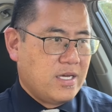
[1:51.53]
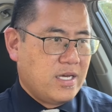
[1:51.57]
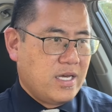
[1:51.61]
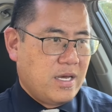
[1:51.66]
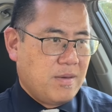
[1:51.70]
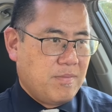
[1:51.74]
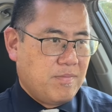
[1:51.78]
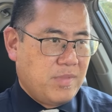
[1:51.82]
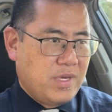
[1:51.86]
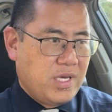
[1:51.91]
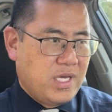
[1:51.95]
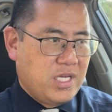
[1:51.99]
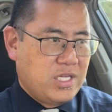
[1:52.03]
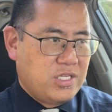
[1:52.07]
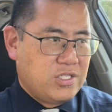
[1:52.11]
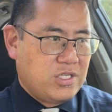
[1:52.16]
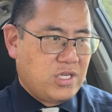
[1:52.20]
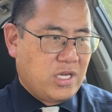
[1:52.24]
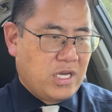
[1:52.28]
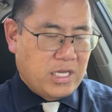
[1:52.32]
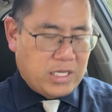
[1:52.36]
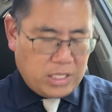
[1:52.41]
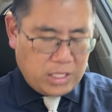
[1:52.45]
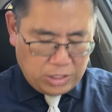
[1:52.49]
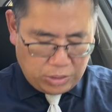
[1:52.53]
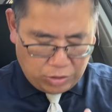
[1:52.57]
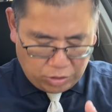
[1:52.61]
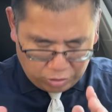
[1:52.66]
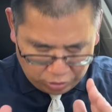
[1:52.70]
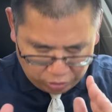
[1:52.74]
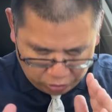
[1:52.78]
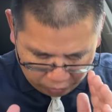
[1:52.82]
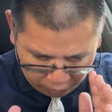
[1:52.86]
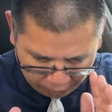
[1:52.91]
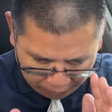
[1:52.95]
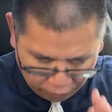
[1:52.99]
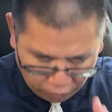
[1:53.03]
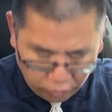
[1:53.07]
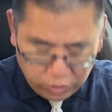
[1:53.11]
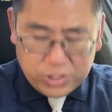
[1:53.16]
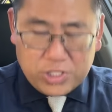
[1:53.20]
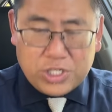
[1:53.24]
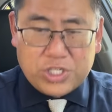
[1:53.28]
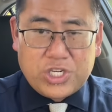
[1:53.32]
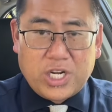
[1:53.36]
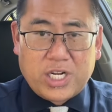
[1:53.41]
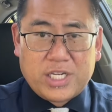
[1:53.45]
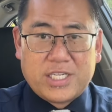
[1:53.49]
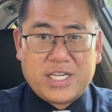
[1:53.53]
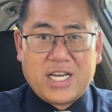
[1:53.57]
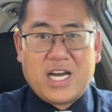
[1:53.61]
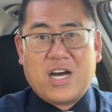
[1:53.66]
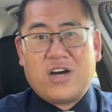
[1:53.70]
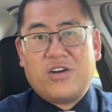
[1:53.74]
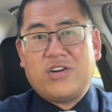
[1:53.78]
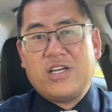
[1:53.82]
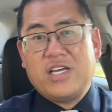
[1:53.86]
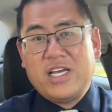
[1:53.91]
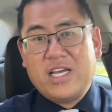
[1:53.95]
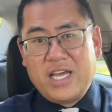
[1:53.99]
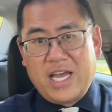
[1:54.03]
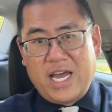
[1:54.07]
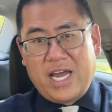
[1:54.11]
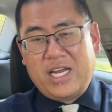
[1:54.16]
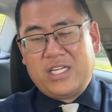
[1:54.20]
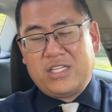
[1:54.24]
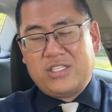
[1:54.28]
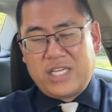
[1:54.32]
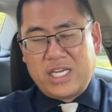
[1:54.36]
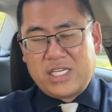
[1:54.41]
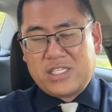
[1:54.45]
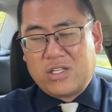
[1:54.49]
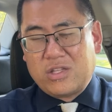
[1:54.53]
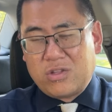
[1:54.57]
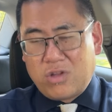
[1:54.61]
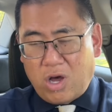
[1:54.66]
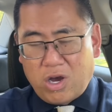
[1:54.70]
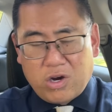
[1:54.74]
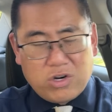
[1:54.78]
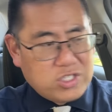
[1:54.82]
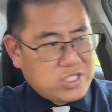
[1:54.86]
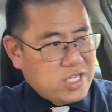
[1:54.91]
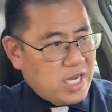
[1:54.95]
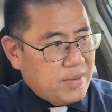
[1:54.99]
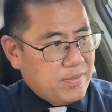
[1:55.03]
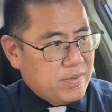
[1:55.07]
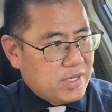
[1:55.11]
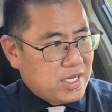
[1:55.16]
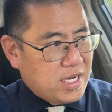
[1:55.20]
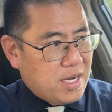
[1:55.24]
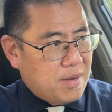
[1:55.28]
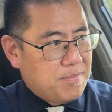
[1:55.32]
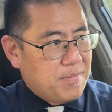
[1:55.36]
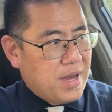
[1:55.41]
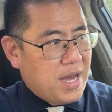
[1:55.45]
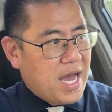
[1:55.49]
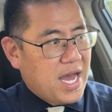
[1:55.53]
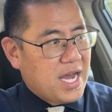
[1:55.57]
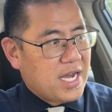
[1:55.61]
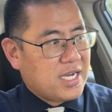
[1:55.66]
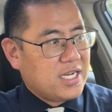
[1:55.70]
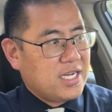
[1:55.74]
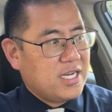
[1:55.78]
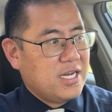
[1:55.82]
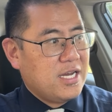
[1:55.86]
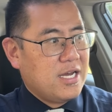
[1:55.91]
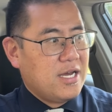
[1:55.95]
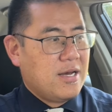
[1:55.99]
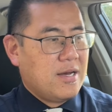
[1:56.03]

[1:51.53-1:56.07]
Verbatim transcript: it means you're forced to shut down and it takes a longer time to come back.